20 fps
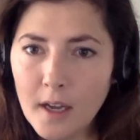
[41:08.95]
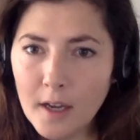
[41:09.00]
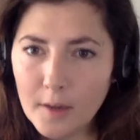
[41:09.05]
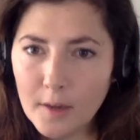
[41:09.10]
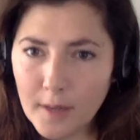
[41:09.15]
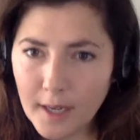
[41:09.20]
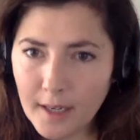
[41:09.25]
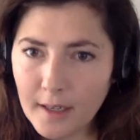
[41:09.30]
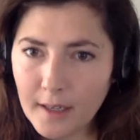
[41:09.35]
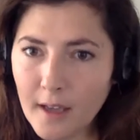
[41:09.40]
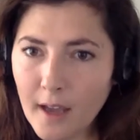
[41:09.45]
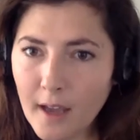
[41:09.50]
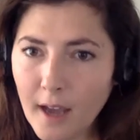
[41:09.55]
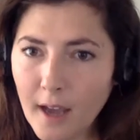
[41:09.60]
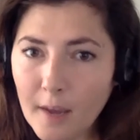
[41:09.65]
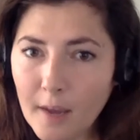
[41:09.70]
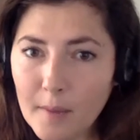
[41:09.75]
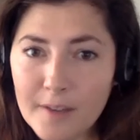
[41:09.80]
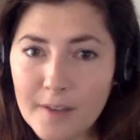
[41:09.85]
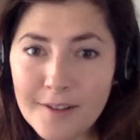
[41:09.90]
Okay,
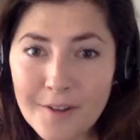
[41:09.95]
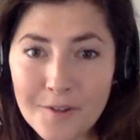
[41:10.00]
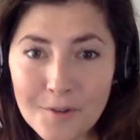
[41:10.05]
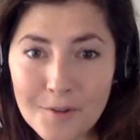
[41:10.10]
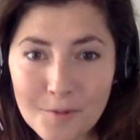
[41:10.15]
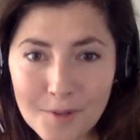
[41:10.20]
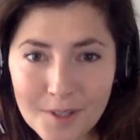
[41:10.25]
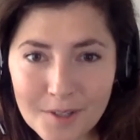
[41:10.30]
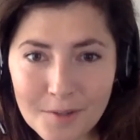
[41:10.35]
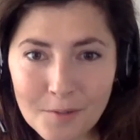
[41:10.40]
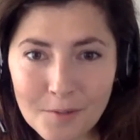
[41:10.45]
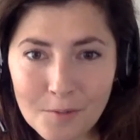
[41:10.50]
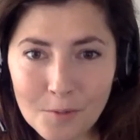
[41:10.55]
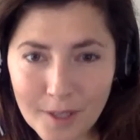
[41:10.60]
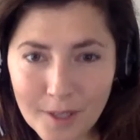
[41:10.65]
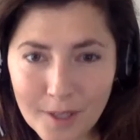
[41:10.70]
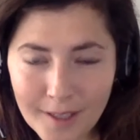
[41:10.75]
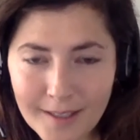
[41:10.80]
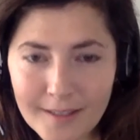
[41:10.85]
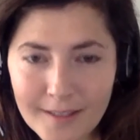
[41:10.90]
another one
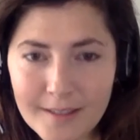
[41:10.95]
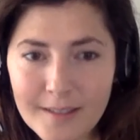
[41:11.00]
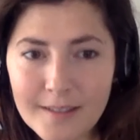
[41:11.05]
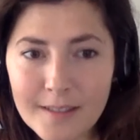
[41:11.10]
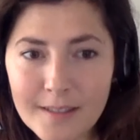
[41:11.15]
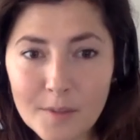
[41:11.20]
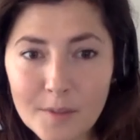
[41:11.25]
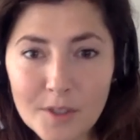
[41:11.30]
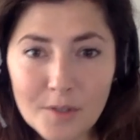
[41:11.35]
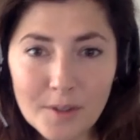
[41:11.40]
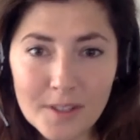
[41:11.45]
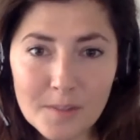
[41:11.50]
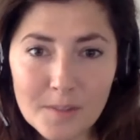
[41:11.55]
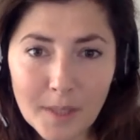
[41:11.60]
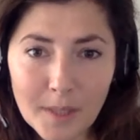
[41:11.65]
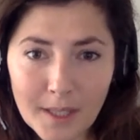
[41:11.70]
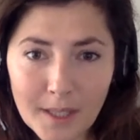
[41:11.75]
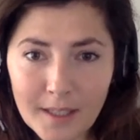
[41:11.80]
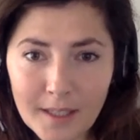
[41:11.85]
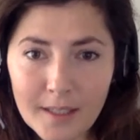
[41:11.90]
was someone who has
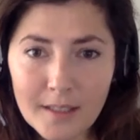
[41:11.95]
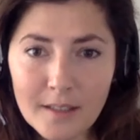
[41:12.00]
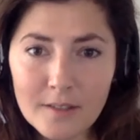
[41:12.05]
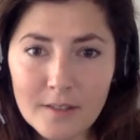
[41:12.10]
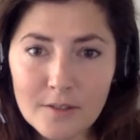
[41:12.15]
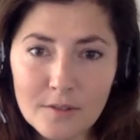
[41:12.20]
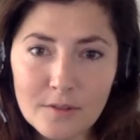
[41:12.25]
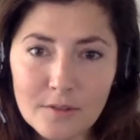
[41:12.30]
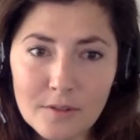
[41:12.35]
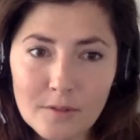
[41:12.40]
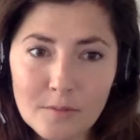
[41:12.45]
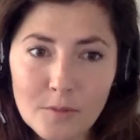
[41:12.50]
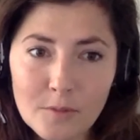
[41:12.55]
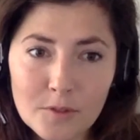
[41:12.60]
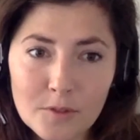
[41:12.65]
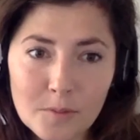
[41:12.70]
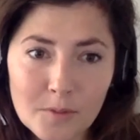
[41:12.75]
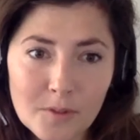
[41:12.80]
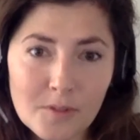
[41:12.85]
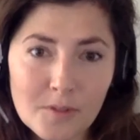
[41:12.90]
pain due to
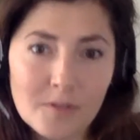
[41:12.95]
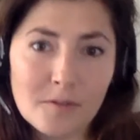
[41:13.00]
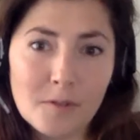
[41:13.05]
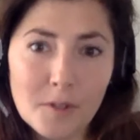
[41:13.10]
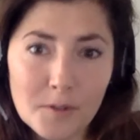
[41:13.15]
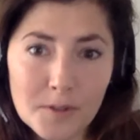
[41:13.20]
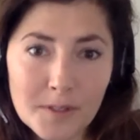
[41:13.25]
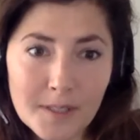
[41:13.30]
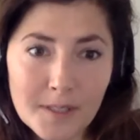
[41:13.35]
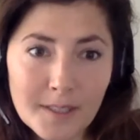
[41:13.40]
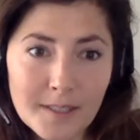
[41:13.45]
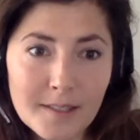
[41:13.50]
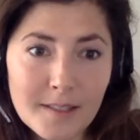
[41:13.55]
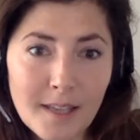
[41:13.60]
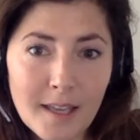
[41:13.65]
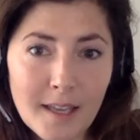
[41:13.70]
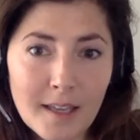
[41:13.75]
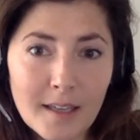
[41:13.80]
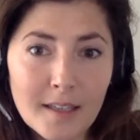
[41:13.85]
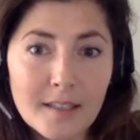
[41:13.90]
multiple sclerosis
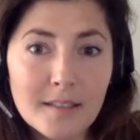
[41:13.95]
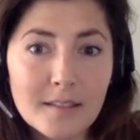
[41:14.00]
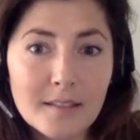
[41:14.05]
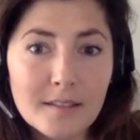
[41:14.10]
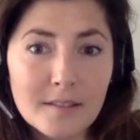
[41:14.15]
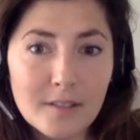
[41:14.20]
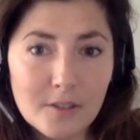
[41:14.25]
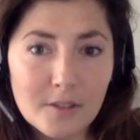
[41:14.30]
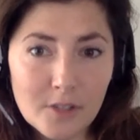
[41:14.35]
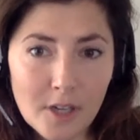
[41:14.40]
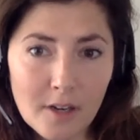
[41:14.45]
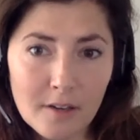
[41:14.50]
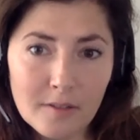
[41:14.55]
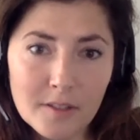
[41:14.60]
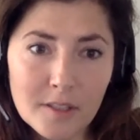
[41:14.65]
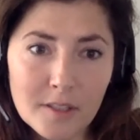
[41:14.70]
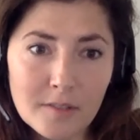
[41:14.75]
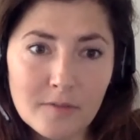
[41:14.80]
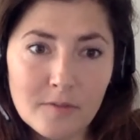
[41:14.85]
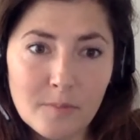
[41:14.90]
and
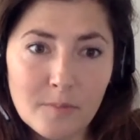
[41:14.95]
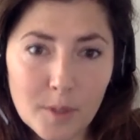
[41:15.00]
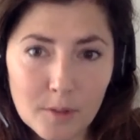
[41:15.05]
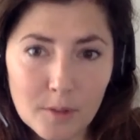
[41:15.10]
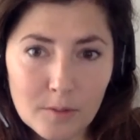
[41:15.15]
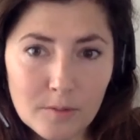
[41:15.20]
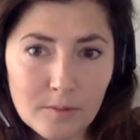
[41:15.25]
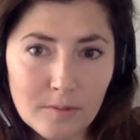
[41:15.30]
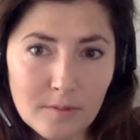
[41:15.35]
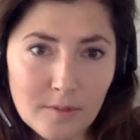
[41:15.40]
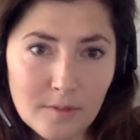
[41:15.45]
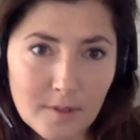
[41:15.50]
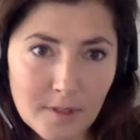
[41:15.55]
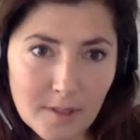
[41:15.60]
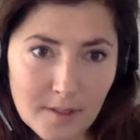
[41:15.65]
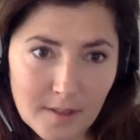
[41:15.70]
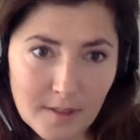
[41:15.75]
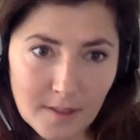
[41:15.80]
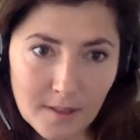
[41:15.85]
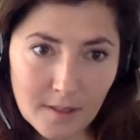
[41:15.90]
degenerative bone
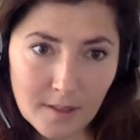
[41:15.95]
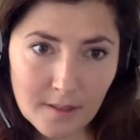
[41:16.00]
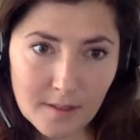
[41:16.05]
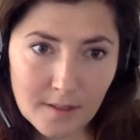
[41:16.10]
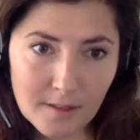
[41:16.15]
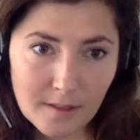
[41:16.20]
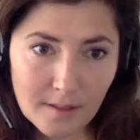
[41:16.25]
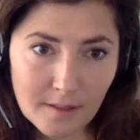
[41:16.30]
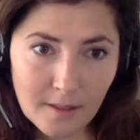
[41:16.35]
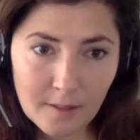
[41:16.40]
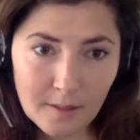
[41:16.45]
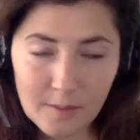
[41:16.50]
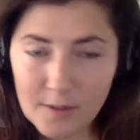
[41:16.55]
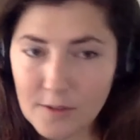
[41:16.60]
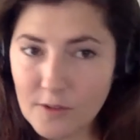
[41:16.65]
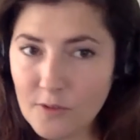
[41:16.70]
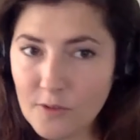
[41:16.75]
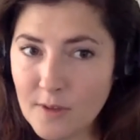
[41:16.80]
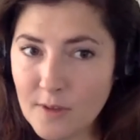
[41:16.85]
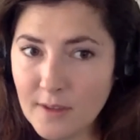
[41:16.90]
disease. I'm
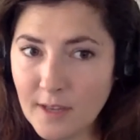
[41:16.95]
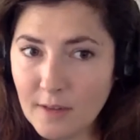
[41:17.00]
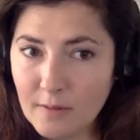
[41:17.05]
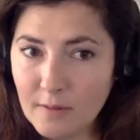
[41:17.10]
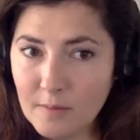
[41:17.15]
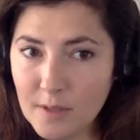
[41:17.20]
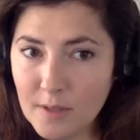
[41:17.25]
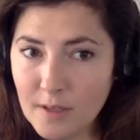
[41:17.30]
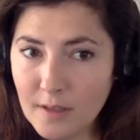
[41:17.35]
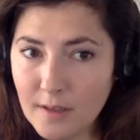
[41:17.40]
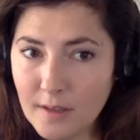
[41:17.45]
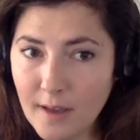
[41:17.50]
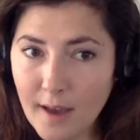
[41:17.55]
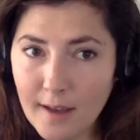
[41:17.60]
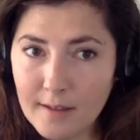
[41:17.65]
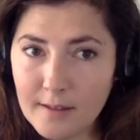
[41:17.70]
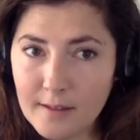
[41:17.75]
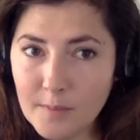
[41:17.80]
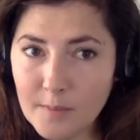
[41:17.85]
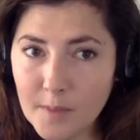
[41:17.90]
assuming that would be a
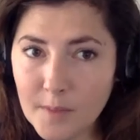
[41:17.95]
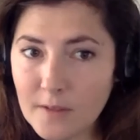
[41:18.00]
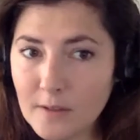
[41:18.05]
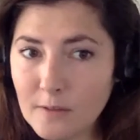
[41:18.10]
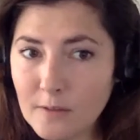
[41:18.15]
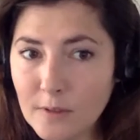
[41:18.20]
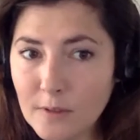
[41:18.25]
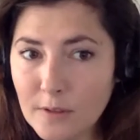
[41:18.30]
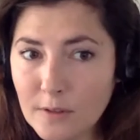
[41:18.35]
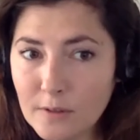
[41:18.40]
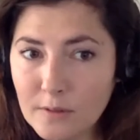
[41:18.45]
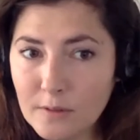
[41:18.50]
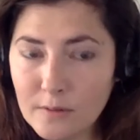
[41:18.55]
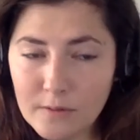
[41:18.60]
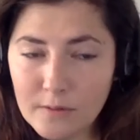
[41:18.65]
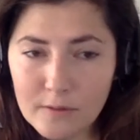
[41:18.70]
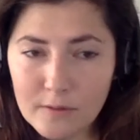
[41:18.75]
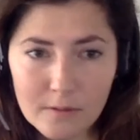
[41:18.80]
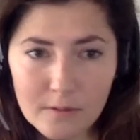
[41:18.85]
yes, based on what you've.